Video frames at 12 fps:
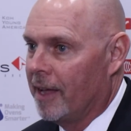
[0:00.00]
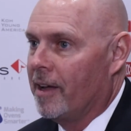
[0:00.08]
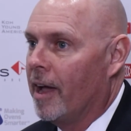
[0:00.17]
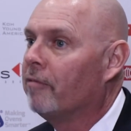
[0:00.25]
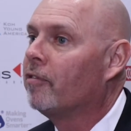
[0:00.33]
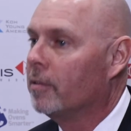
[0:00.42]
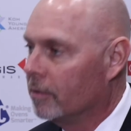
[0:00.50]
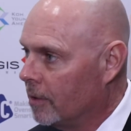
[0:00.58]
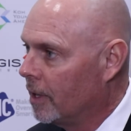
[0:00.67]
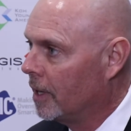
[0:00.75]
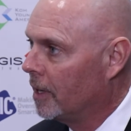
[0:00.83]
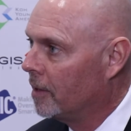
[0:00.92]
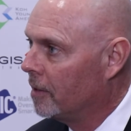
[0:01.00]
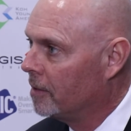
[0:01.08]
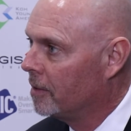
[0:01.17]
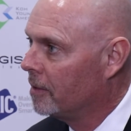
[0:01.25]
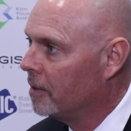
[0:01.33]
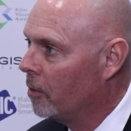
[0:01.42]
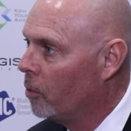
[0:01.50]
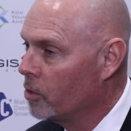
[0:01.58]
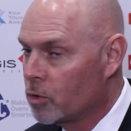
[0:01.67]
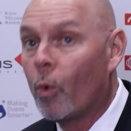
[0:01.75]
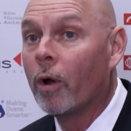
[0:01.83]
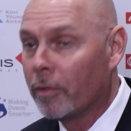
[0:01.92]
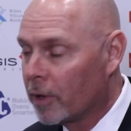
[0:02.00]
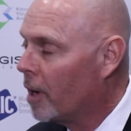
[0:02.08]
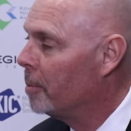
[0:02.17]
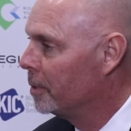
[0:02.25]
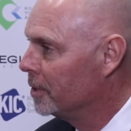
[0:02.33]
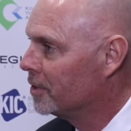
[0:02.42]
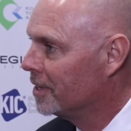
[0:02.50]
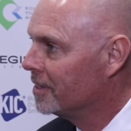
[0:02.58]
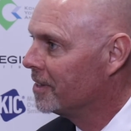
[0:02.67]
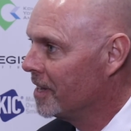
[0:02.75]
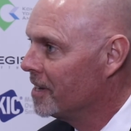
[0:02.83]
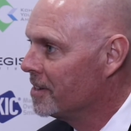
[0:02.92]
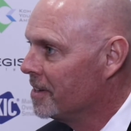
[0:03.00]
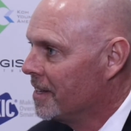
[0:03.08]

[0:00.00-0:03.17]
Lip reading: effort, or is one of the companies that